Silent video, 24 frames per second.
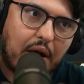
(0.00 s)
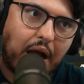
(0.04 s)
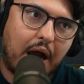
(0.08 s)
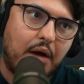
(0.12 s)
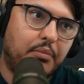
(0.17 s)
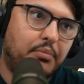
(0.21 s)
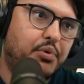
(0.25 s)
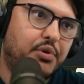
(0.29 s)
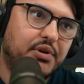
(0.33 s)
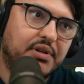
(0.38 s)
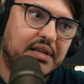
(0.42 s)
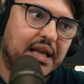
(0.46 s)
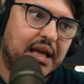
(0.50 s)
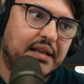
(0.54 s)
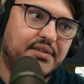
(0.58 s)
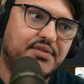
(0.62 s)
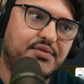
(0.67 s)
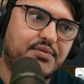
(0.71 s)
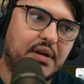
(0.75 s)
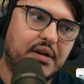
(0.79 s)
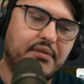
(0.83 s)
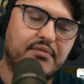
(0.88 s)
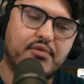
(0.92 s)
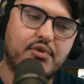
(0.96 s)
output that
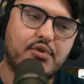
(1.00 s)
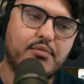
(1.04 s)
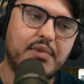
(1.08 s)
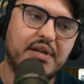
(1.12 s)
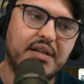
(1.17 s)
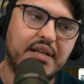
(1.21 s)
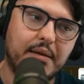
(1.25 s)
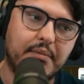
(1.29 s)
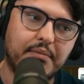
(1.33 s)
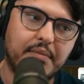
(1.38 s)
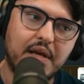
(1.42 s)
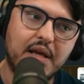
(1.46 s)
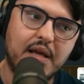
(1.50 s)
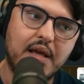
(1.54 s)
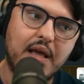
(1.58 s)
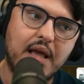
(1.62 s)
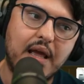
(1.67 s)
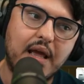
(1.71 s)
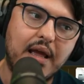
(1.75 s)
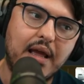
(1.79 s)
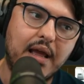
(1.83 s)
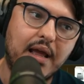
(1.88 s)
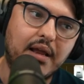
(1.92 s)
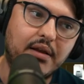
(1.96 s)
string verbatim,
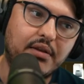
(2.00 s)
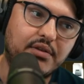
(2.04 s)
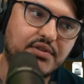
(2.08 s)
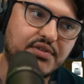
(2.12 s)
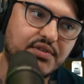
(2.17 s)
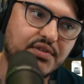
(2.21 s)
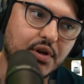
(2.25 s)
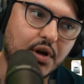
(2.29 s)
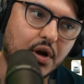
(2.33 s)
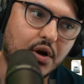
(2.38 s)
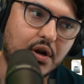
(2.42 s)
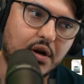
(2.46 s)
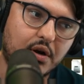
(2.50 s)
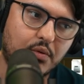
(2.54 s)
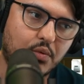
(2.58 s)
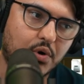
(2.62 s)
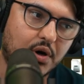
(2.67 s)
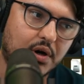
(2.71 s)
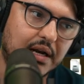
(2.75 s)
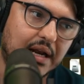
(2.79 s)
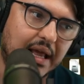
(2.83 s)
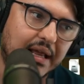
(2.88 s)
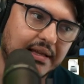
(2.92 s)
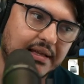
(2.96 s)
it's not going to
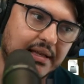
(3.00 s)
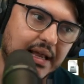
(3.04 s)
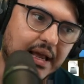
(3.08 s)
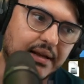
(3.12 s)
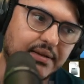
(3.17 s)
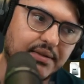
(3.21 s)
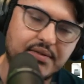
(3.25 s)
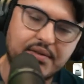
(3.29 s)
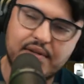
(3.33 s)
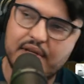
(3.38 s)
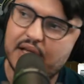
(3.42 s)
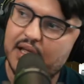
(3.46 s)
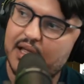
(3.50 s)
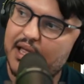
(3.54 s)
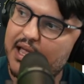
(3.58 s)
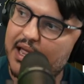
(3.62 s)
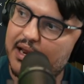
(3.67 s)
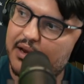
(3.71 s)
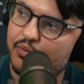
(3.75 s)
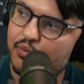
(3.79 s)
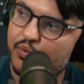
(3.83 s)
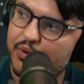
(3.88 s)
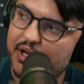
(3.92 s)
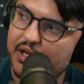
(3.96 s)
work like that.
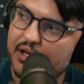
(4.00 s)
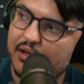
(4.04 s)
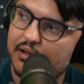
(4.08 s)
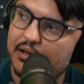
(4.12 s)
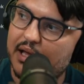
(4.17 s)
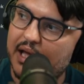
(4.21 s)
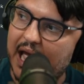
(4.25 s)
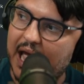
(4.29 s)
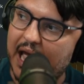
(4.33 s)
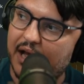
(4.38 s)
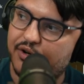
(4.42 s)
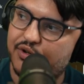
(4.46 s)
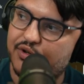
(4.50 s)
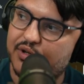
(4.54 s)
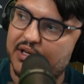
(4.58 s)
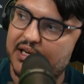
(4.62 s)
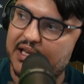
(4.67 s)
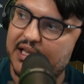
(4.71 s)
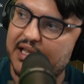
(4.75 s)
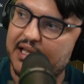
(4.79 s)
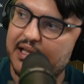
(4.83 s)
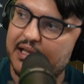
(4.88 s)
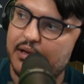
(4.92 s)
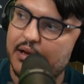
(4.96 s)
It will
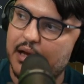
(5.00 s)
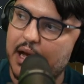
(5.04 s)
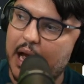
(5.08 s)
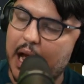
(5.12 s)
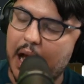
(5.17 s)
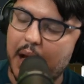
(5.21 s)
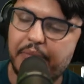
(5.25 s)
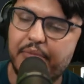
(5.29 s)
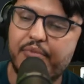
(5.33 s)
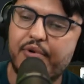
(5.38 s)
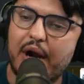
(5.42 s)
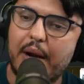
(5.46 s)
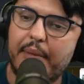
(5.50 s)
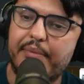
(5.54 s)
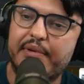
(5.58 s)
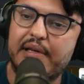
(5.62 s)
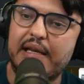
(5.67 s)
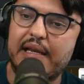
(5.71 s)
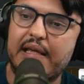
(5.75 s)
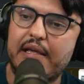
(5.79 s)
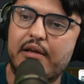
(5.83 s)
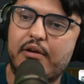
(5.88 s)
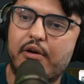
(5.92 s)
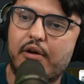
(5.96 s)
actually
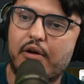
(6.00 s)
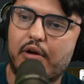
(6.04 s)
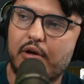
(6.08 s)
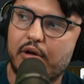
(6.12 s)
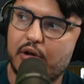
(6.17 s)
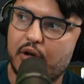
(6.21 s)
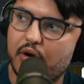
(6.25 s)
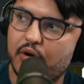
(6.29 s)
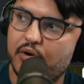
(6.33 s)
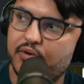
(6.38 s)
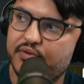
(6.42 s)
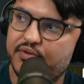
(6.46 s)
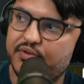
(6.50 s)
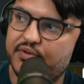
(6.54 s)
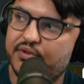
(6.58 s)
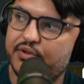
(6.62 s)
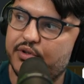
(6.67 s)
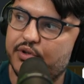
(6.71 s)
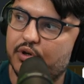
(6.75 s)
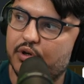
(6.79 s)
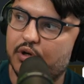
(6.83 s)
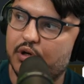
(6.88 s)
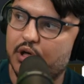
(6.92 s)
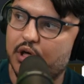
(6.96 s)
abruptly close
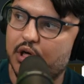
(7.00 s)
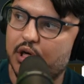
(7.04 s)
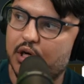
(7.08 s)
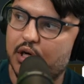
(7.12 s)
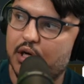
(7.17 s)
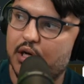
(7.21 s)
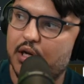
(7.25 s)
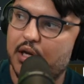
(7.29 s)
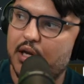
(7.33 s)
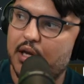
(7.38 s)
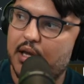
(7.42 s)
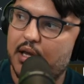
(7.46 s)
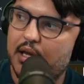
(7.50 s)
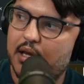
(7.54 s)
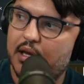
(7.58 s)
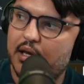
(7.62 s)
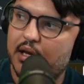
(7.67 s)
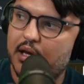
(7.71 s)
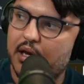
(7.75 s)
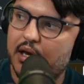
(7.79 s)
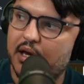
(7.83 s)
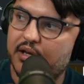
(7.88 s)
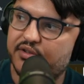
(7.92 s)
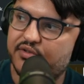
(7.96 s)
your
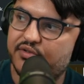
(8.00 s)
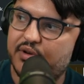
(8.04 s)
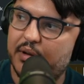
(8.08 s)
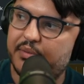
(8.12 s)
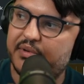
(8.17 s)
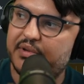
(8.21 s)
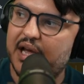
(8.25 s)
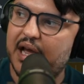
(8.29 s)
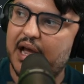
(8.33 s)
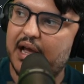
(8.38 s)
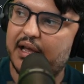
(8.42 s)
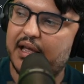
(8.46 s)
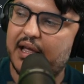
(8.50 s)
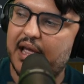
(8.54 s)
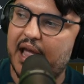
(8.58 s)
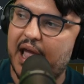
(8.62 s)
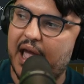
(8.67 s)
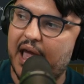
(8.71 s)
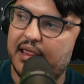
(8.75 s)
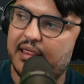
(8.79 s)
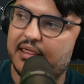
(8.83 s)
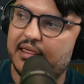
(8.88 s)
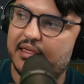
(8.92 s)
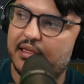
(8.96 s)
script tag,
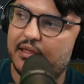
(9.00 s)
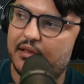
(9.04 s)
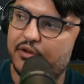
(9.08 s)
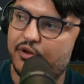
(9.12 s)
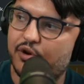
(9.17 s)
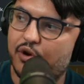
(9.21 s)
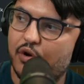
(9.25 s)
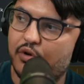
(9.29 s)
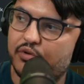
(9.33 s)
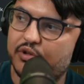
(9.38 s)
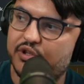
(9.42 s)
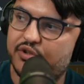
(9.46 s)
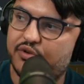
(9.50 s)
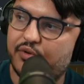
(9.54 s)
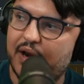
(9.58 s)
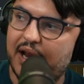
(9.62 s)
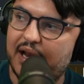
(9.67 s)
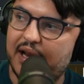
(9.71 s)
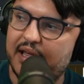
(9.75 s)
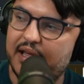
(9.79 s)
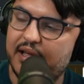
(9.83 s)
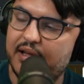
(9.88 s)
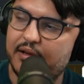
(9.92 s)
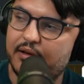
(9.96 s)
and, the
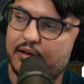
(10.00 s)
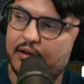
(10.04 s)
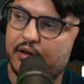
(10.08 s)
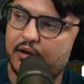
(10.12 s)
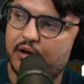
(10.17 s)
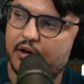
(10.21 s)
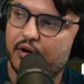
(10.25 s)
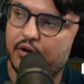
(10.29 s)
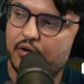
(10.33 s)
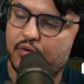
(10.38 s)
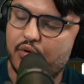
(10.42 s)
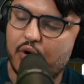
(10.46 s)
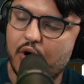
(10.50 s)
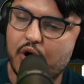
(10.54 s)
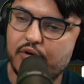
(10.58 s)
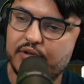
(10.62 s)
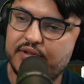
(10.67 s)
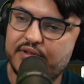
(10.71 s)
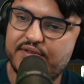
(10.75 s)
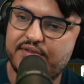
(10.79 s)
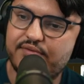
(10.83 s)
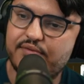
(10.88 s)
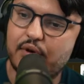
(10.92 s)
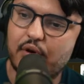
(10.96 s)
trailing
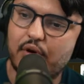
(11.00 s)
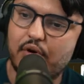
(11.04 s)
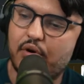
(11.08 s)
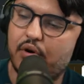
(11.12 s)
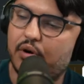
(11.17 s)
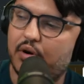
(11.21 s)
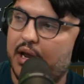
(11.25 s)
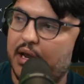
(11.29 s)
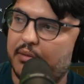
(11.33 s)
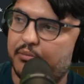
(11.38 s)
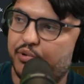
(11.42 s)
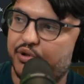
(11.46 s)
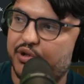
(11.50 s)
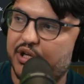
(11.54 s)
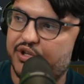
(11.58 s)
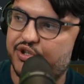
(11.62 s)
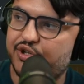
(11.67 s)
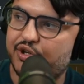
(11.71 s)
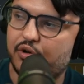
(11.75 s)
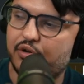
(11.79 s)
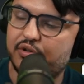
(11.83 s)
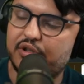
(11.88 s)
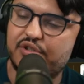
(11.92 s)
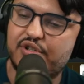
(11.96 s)
quotes and
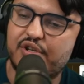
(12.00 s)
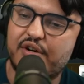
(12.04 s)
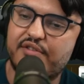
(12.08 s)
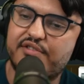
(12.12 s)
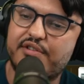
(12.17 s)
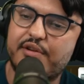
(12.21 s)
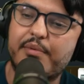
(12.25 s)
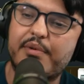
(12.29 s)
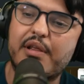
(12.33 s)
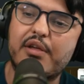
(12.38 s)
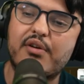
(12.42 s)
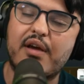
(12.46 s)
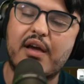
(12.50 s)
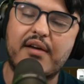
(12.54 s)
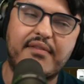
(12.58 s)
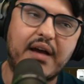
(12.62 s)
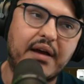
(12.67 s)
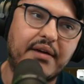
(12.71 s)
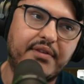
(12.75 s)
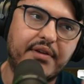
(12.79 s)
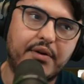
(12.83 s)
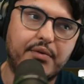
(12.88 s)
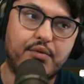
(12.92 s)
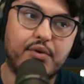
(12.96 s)
potential other JavaScript that you have
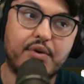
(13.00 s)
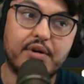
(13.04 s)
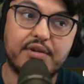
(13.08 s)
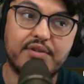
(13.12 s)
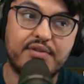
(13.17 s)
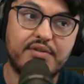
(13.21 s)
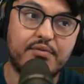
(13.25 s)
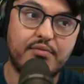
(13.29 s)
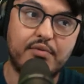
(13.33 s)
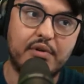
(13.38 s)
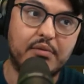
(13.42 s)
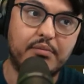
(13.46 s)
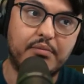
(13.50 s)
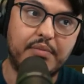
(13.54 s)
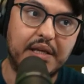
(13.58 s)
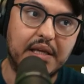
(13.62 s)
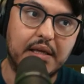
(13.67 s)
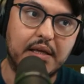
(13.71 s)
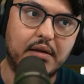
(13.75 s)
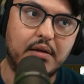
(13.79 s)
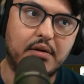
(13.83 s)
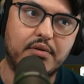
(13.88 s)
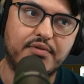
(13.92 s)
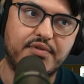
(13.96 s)
afterwards will
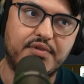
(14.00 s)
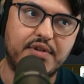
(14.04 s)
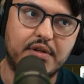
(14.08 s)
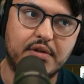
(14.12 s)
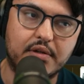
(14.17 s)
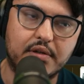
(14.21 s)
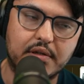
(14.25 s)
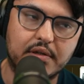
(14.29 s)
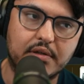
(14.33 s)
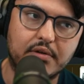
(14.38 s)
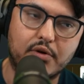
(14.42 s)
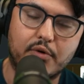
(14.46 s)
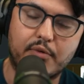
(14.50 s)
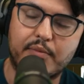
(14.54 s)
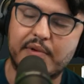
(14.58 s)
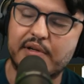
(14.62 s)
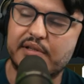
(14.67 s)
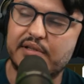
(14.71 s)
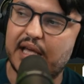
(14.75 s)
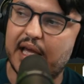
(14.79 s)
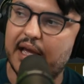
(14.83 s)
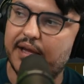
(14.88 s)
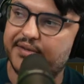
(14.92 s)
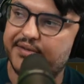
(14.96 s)
be considered normal
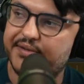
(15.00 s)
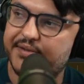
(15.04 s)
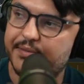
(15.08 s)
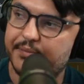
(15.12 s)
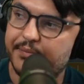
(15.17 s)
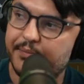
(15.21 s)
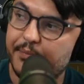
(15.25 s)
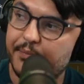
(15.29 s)
text.